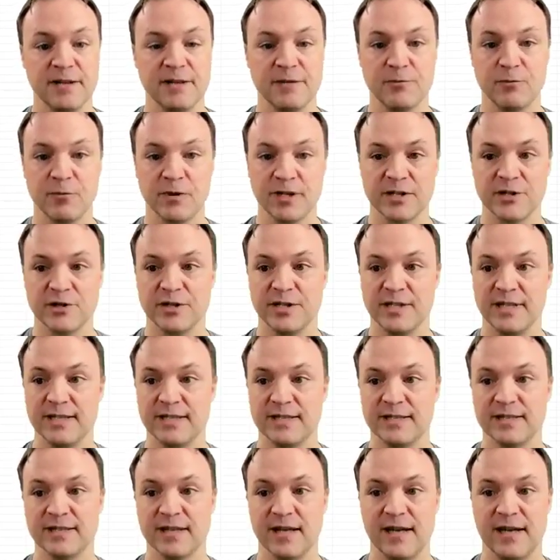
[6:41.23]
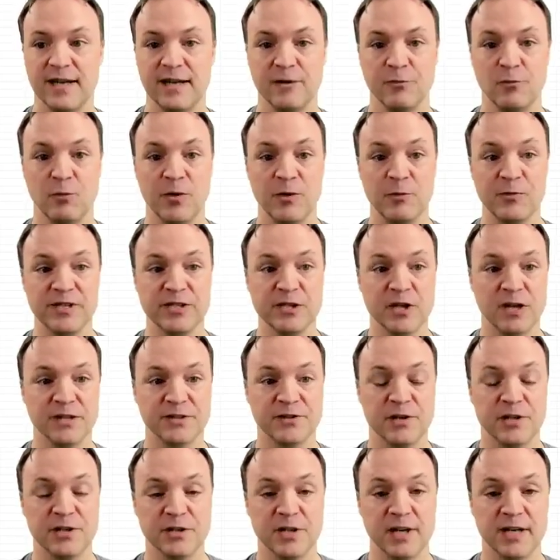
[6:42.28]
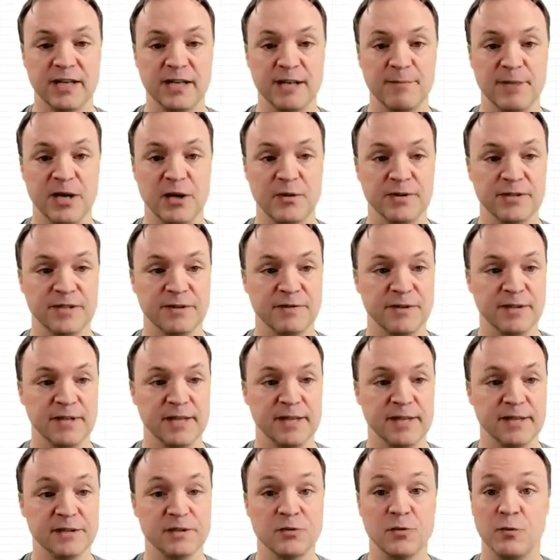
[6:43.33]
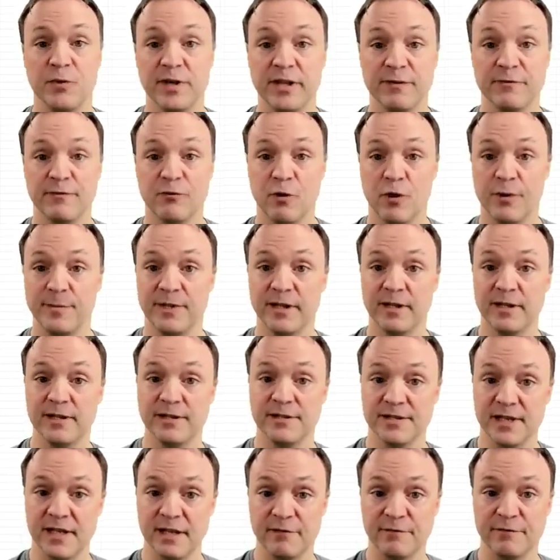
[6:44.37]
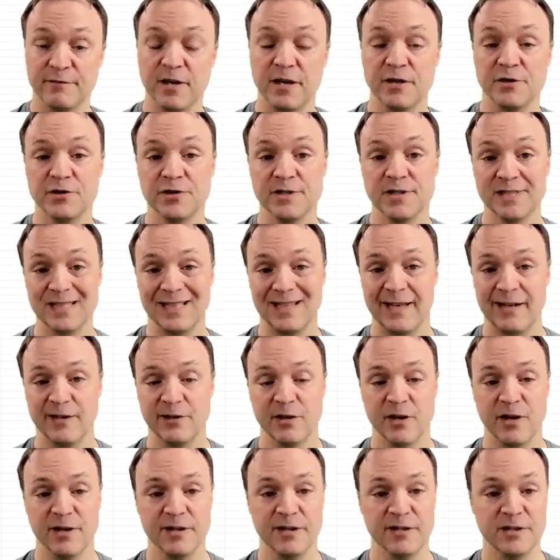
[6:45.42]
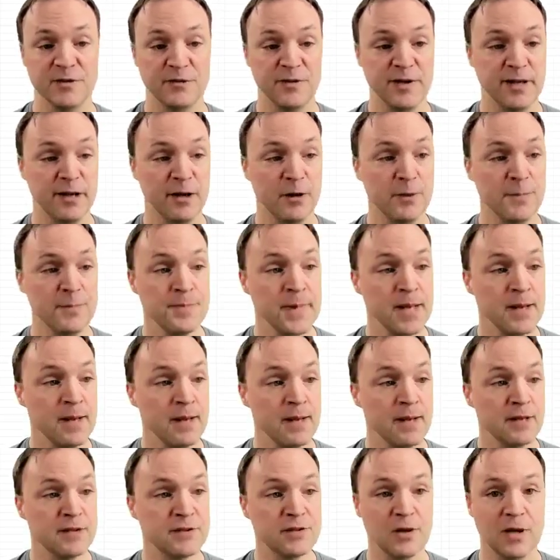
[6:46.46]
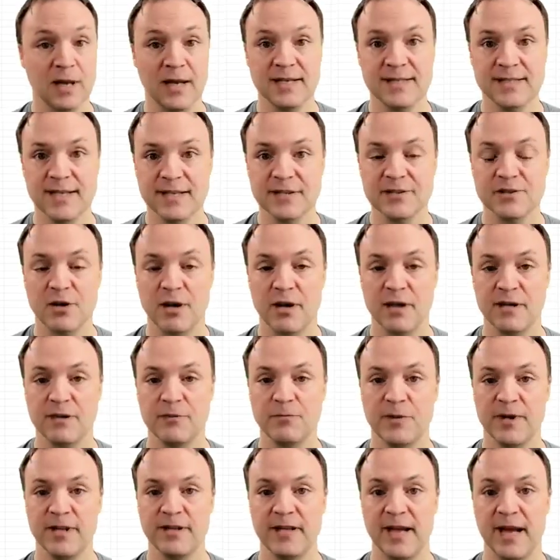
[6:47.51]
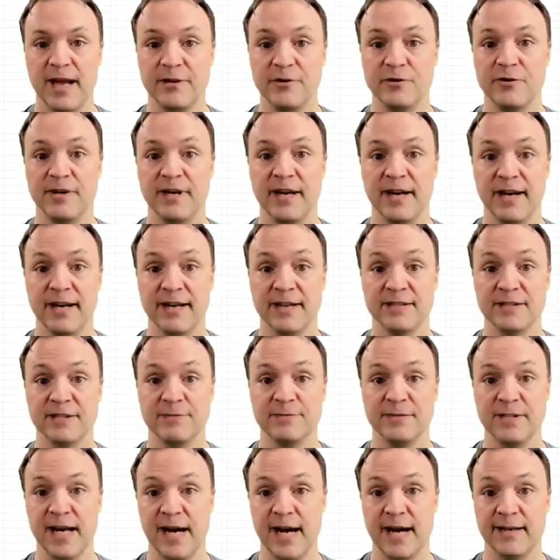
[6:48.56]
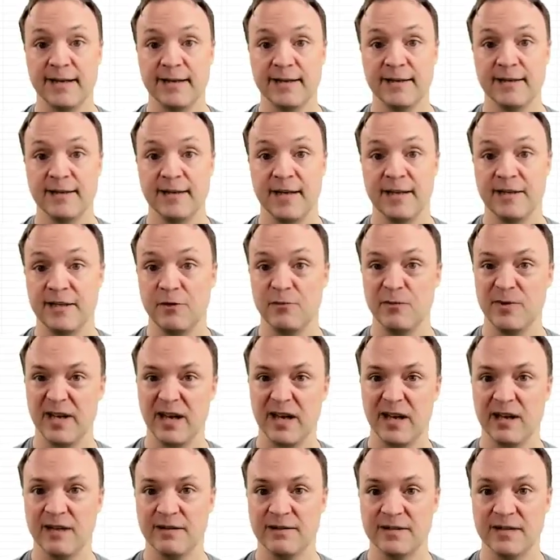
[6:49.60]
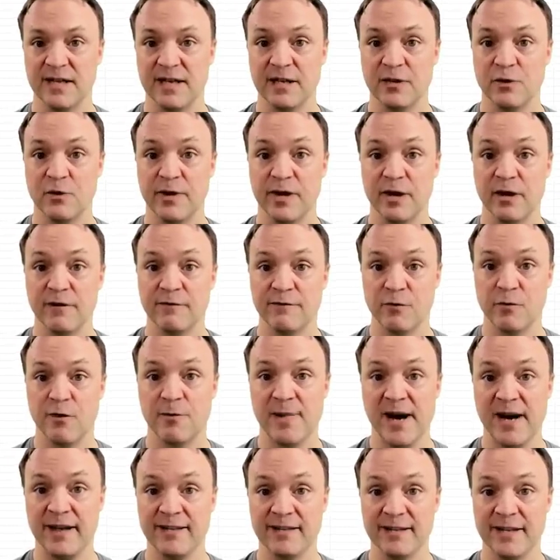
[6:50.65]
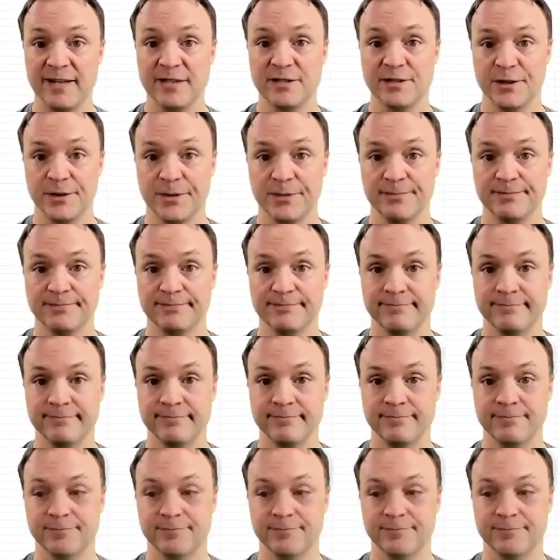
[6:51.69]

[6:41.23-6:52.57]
in the worksheets, when we start talking about different things with formulas and functions later on in this video. So let's get started with entering in some data, and then we can get going on formatting that too.